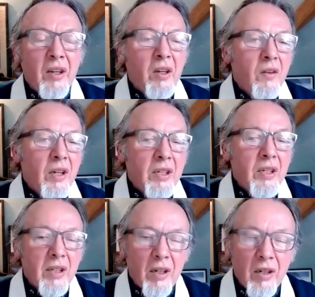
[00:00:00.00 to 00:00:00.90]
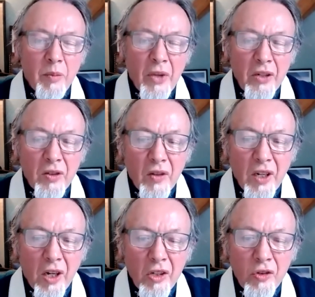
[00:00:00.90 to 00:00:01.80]
these armies of
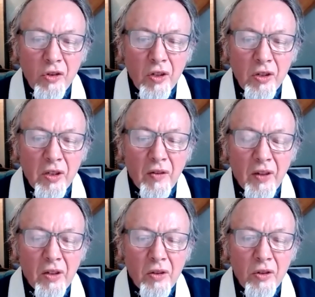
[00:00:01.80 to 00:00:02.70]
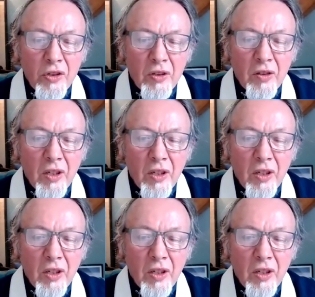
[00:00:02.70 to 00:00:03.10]
conjurers of illusion,